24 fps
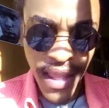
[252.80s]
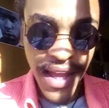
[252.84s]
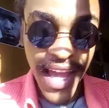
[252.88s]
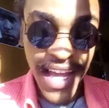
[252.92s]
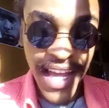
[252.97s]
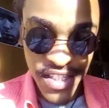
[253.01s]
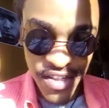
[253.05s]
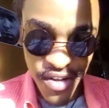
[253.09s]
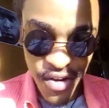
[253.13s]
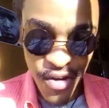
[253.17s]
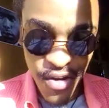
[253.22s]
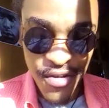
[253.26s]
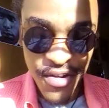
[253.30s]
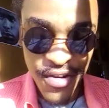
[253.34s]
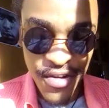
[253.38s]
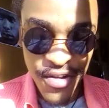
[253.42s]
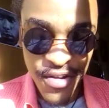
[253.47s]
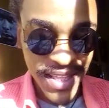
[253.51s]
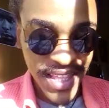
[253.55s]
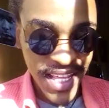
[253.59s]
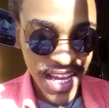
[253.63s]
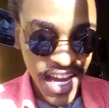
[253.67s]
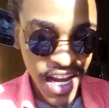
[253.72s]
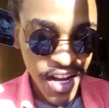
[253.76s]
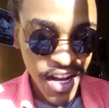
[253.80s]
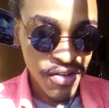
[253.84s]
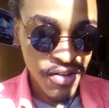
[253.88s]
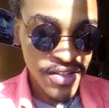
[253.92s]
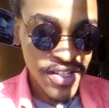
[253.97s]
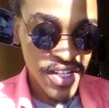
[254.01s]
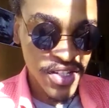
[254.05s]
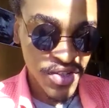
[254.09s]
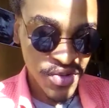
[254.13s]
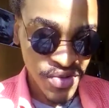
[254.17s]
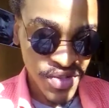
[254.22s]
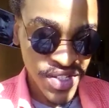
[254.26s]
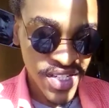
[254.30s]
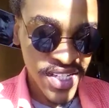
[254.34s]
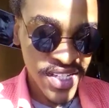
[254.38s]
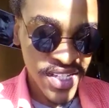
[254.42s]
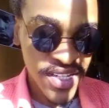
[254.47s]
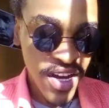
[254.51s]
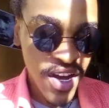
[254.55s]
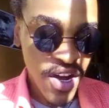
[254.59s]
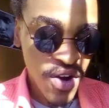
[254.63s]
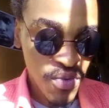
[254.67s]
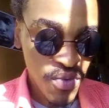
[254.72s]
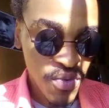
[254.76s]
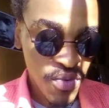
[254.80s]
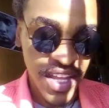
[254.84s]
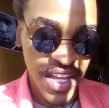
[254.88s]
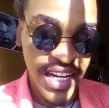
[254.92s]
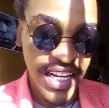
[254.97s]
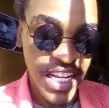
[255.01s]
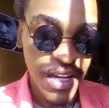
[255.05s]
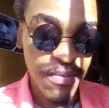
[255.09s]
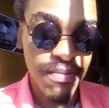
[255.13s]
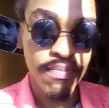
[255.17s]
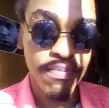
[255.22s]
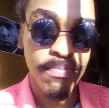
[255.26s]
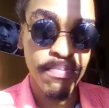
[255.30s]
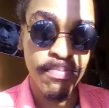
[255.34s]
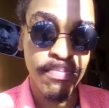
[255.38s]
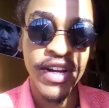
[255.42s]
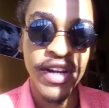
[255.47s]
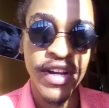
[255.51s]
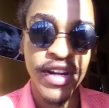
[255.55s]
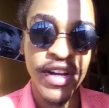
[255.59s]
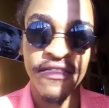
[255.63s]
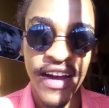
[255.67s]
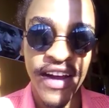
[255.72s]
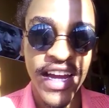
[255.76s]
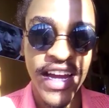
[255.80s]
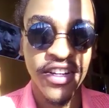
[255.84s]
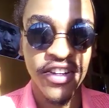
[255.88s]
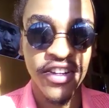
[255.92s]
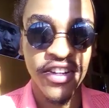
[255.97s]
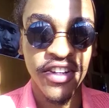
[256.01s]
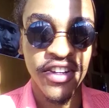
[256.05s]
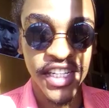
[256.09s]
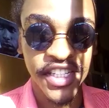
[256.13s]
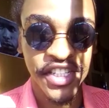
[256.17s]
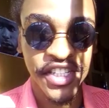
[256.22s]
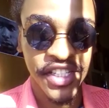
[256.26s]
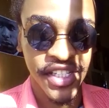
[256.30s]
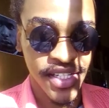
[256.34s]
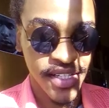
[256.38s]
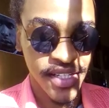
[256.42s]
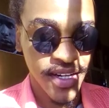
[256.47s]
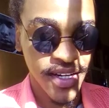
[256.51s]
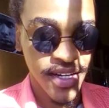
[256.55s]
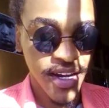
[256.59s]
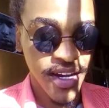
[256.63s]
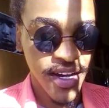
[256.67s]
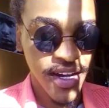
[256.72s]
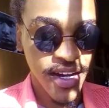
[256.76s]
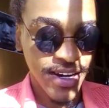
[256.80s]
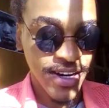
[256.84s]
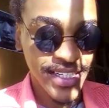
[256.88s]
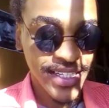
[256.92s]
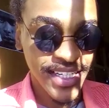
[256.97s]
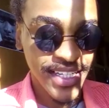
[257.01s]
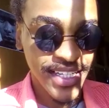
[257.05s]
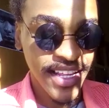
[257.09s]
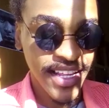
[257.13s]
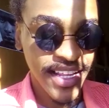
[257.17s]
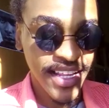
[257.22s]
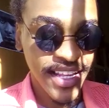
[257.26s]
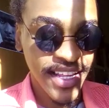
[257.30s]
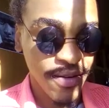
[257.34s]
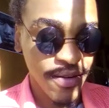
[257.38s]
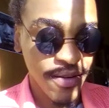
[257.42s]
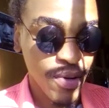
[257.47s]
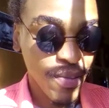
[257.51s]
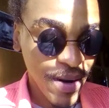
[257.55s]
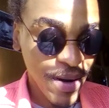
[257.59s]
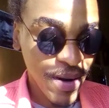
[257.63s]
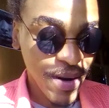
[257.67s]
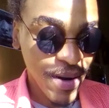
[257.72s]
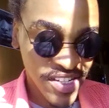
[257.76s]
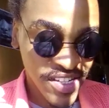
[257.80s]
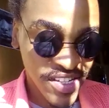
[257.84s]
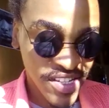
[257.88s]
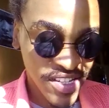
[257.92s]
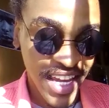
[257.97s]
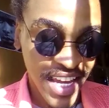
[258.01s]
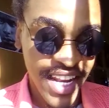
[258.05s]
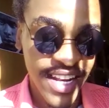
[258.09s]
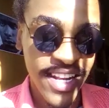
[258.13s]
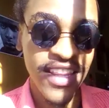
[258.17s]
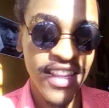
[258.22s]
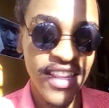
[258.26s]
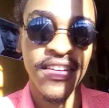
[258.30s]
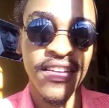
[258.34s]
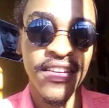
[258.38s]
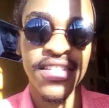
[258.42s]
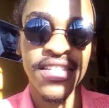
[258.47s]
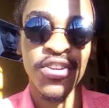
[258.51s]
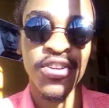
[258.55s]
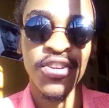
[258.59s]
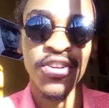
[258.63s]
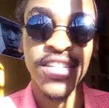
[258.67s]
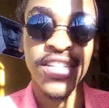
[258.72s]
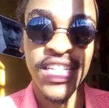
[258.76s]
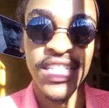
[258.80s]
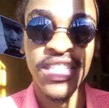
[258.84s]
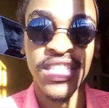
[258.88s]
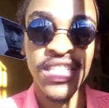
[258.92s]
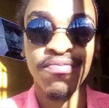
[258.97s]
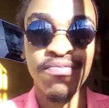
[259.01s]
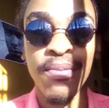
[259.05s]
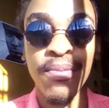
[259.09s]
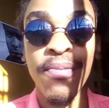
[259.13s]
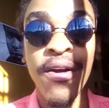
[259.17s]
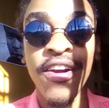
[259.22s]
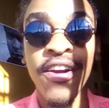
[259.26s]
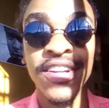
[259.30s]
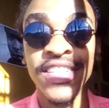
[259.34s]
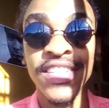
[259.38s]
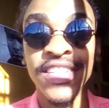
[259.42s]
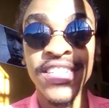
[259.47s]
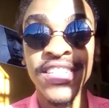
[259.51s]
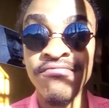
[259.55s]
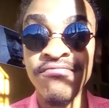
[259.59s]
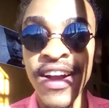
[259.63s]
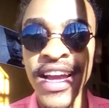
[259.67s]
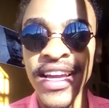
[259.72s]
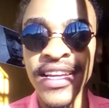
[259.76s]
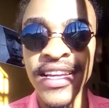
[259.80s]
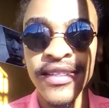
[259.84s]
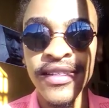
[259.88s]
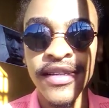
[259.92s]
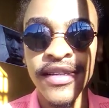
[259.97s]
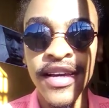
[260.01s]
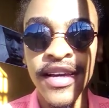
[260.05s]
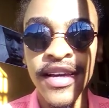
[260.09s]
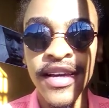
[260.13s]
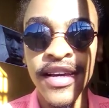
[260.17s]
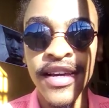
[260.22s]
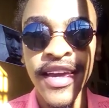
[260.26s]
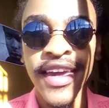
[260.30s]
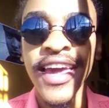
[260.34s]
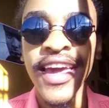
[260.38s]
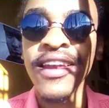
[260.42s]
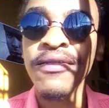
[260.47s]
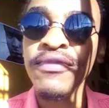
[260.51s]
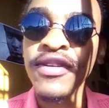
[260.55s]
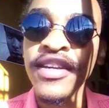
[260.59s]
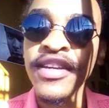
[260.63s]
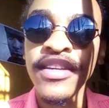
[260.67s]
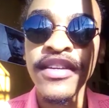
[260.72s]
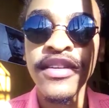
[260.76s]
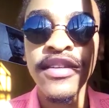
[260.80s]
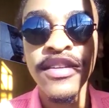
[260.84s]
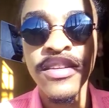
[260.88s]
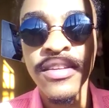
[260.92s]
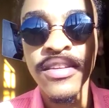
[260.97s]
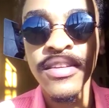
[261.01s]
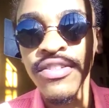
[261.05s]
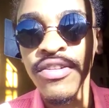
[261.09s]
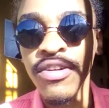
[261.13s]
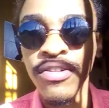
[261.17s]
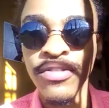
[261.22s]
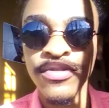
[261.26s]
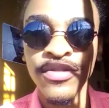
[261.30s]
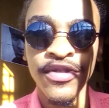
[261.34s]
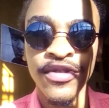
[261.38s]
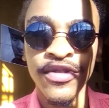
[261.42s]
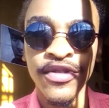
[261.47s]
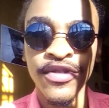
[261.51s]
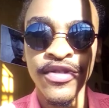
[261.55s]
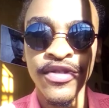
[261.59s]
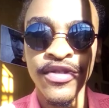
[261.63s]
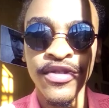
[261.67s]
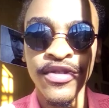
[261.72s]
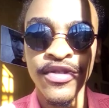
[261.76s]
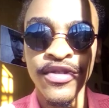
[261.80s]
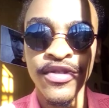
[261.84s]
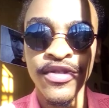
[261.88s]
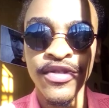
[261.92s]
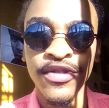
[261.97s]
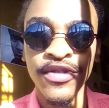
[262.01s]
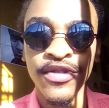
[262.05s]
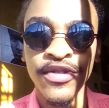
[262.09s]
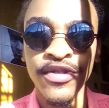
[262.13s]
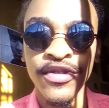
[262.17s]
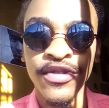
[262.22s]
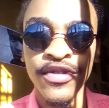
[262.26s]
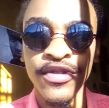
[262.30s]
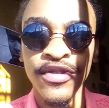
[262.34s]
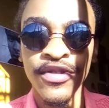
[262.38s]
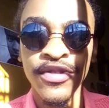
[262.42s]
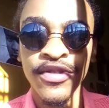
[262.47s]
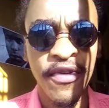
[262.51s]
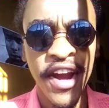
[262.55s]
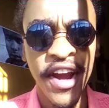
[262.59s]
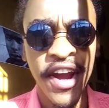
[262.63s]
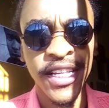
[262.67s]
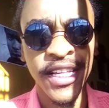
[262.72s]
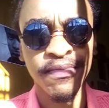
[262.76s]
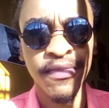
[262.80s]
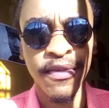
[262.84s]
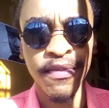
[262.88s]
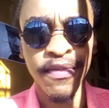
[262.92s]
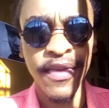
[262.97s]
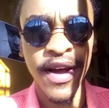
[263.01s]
has an owner, but the end users use it within the predefined conditions, right? And then proprietary, again, in the context of proprietary rights, can be also used the same way as